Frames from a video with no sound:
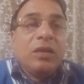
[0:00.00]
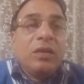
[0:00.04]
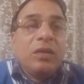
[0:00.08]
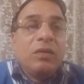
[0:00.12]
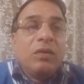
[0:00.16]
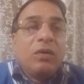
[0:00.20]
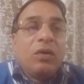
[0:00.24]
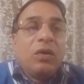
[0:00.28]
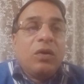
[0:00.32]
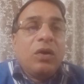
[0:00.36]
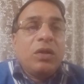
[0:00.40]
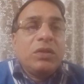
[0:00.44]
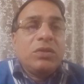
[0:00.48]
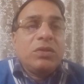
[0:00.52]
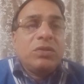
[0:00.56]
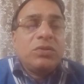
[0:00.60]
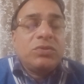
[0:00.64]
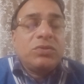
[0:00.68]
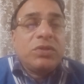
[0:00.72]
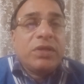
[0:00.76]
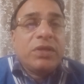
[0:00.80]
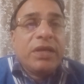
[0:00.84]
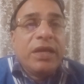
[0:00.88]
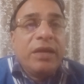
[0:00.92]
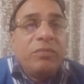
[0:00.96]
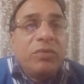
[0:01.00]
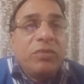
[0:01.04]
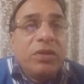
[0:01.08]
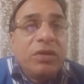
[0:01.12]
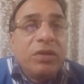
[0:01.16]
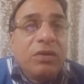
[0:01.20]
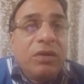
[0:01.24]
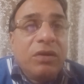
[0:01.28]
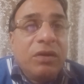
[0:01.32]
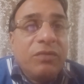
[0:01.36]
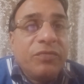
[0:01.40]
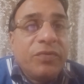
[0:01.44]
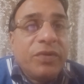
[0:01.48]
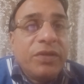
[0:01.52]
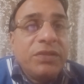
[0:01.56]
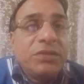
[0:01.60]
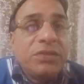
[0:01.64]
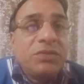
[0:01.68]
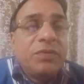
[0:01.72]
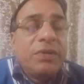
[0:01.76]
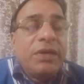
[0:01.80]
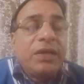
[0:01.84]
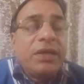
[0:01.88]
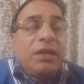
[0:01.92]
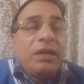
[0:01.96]
All those who came to the conference
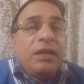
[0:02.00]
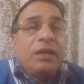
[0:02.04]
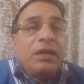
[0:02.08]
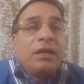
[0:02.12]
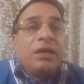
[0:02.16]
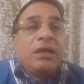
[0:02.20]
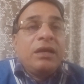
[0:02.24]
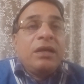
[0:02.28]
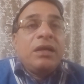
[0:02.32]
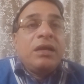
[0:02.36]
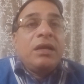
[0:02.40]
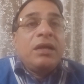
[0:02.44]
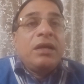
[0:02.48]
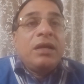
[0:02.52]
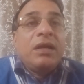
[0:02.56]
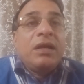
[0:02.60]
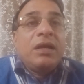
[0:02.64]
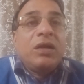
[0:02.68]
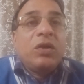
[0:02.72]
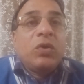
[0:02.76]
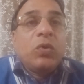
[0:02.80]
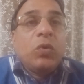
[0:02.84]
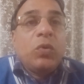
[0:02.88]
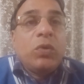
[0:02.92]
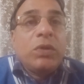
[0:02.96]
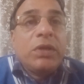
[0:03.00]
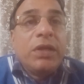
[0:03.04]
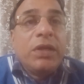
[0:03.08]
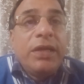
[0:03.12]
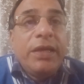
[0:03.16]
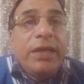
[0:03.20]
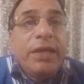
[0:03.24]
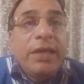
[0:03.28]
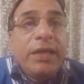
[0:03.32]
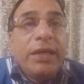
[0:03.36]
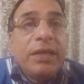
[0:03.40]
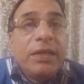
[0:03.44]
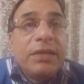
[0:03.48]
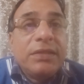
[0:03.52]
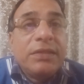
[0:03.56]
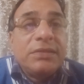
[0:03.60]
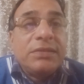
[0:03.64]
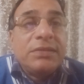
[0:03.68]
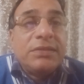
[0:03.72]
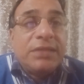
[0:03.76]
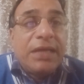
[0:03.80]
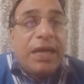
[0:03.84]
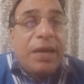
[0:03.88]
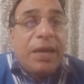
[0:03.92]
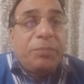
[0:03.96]
were totally
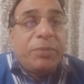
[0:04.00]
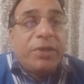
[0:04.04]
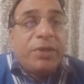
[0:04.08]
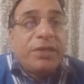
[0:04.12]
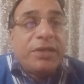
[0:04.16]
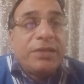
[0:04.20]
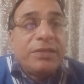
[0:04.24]
zapped.